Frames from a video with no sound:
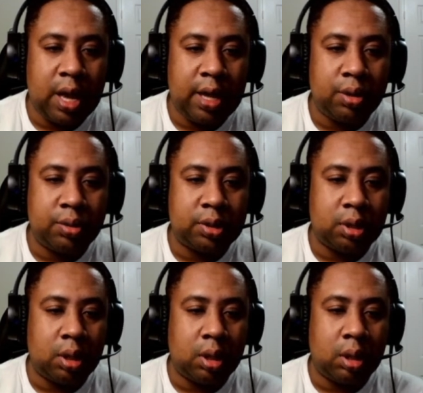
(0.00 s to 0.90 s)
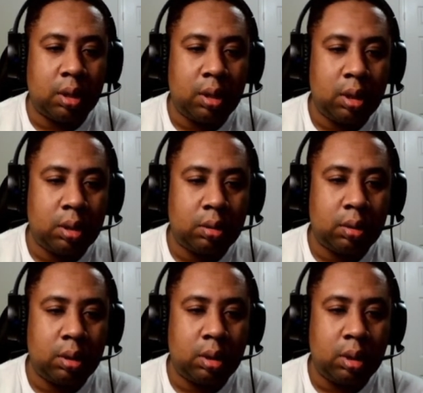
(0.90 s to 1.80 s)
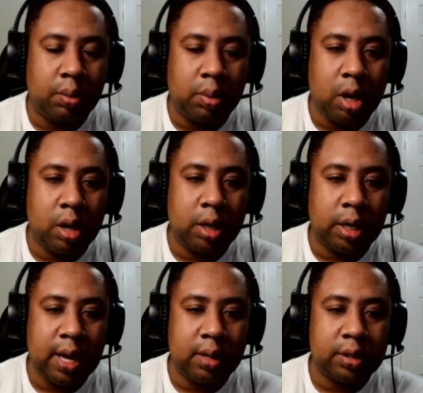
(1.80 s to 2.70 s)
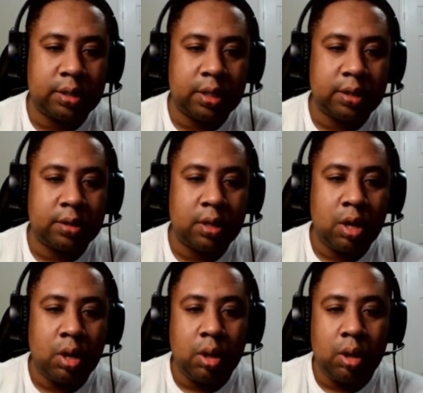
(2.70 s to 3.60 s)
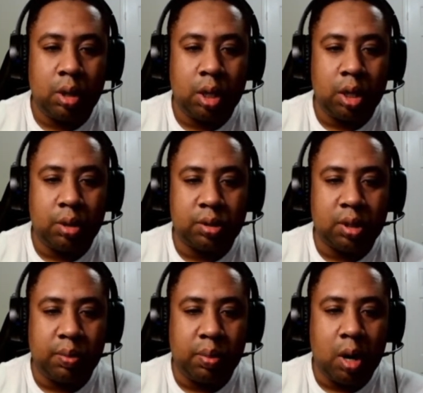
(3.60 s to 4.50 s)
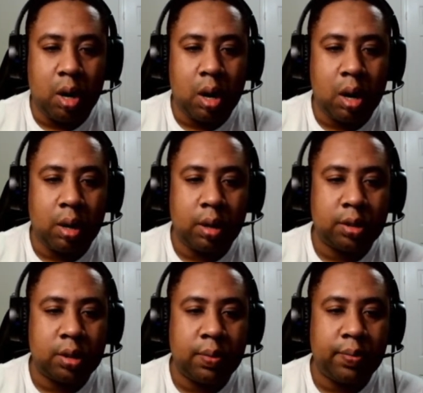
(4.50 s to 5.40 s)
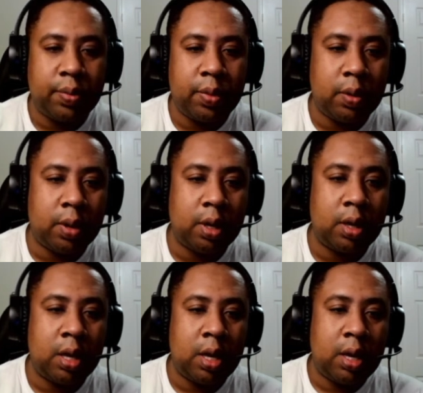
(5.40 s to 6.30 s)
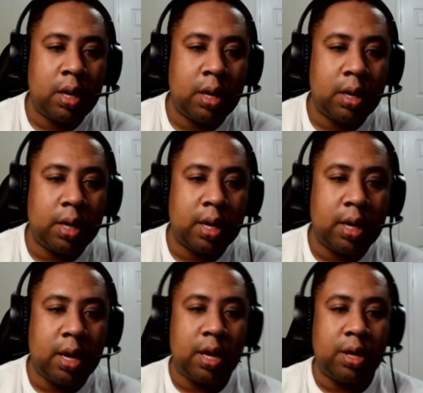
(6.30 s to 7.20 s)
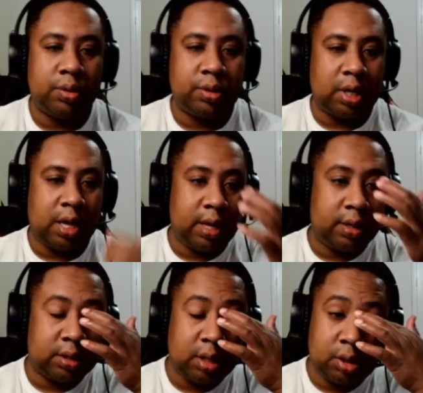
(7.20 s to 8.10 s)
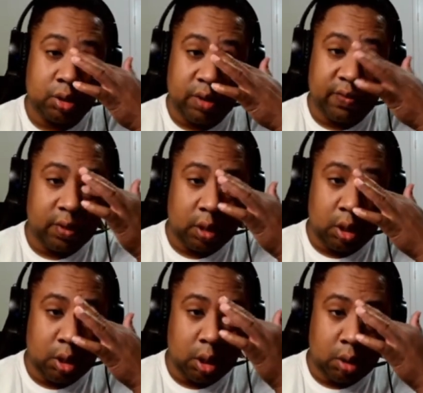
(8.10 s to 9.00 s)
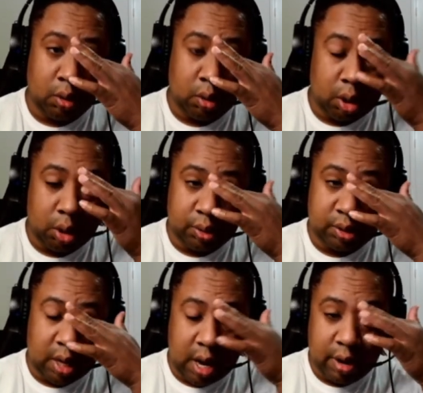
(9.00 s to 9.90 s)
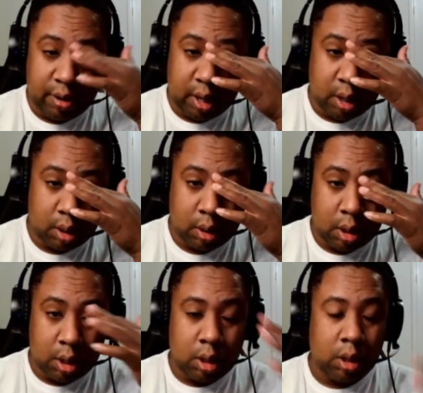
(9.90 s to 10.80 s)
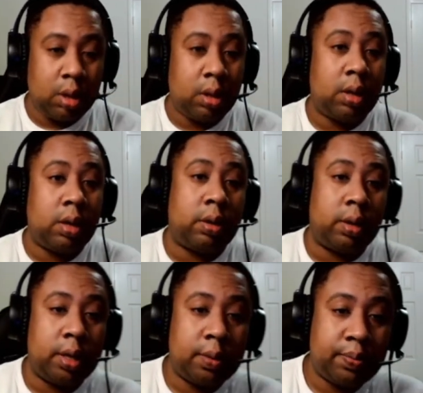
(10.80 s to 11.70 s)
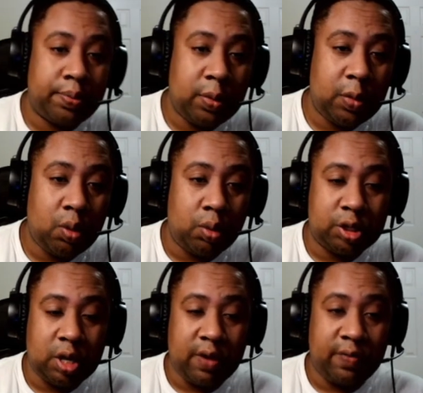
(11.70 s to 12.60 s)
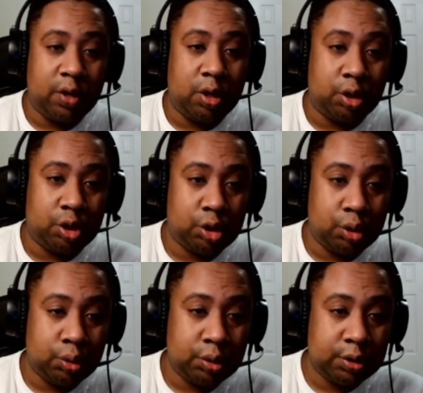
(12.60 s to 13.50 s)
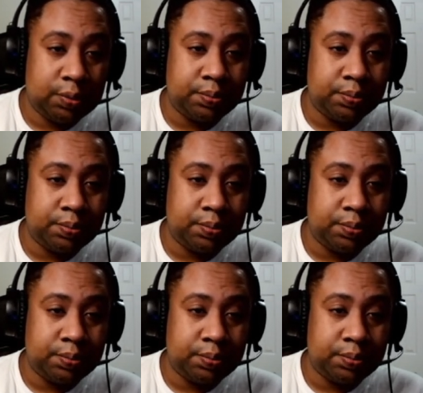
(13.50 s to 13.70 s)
I use the candlesticks. You can use the bars, right? Again, I use the candlesticks, or if you only use the area, all right, whichever you choose.